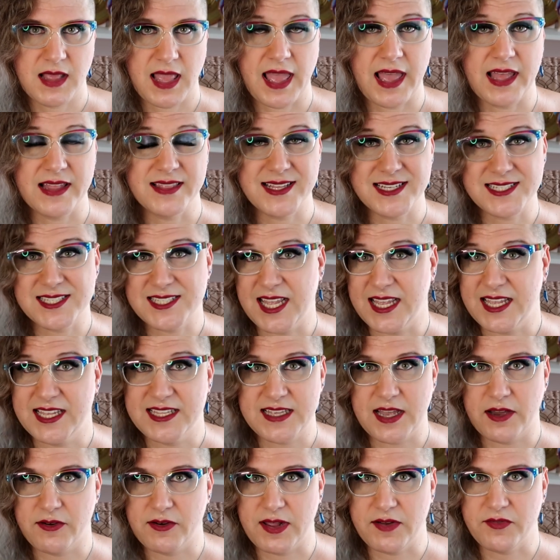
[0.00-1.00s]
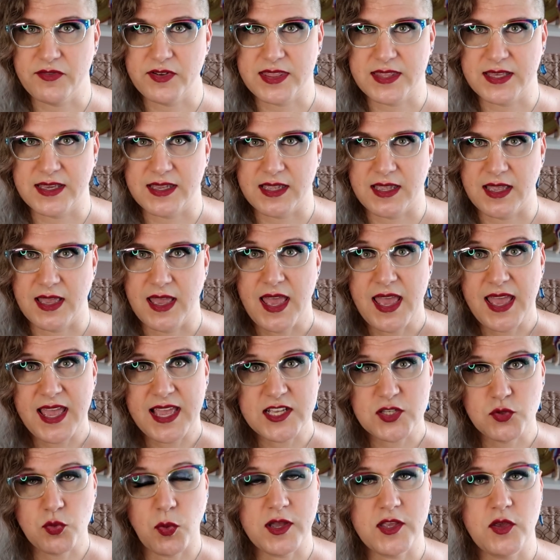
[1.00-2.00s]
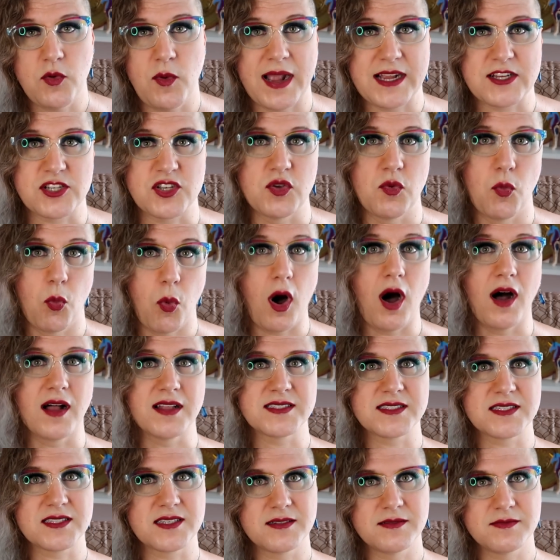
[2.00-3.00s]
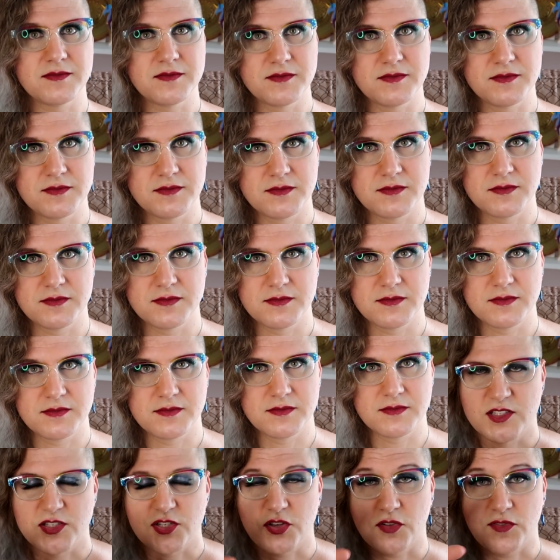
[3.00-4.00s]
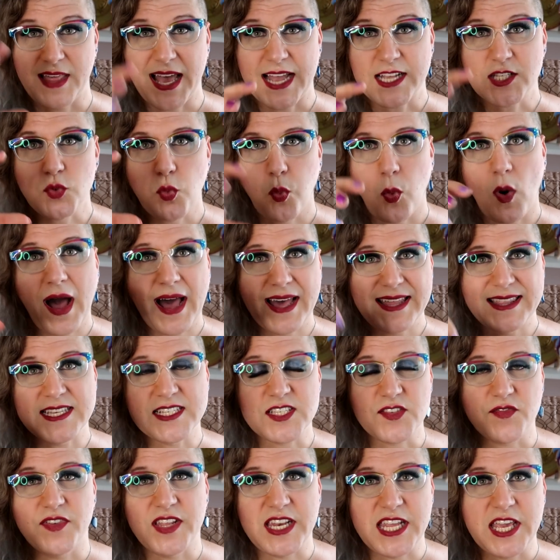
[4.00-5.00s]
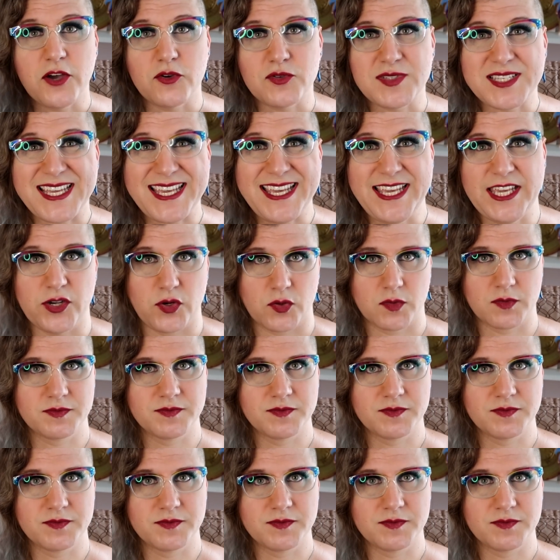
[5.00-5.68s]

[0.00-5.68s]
Unless taking down everything is what you actually want. So that's why this video's here.